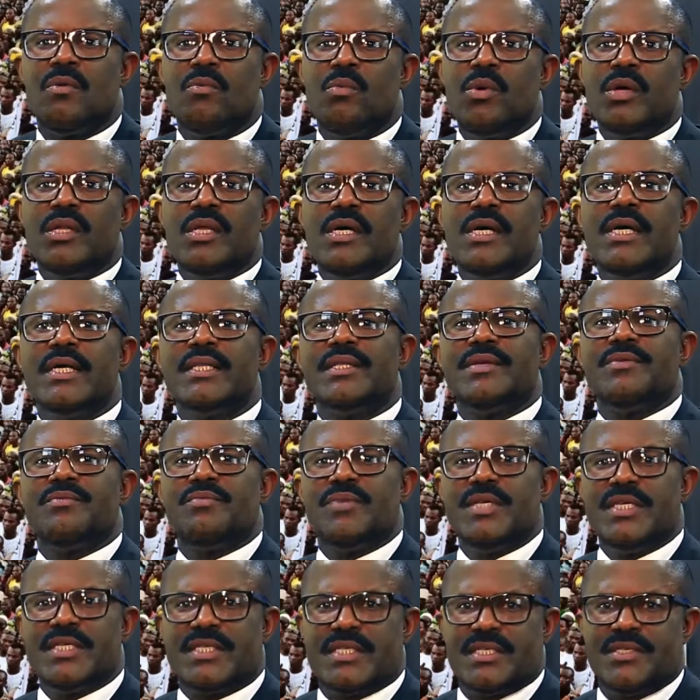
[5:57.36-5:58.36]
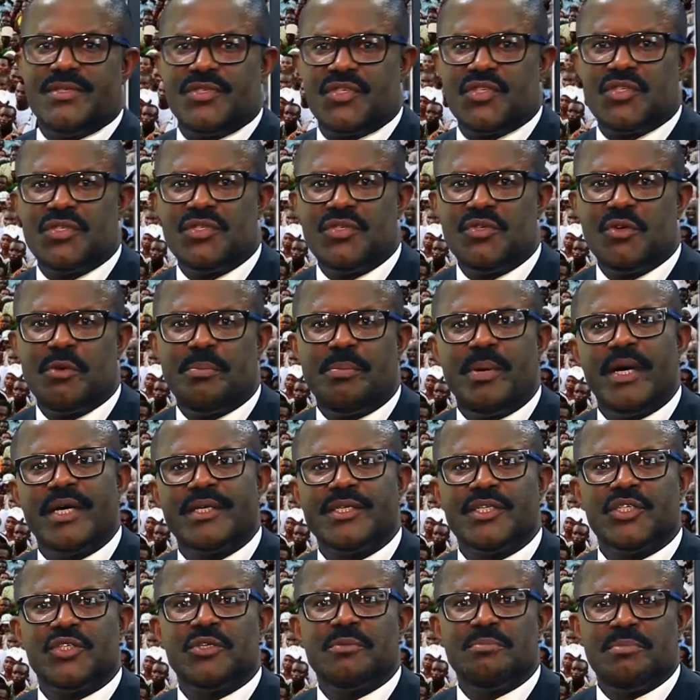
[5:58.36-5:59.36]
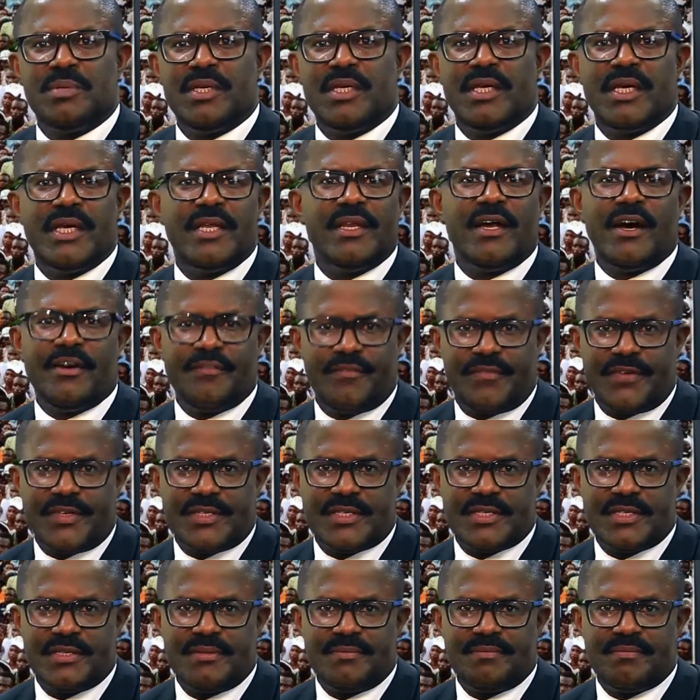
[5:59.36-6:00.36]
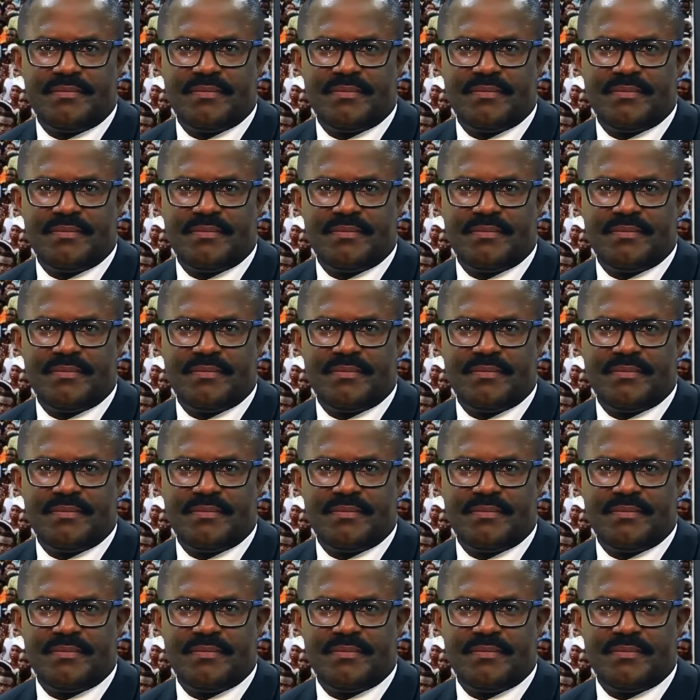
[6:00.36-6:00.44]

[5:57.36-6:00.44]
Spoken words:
What are the reasons your party should be in office,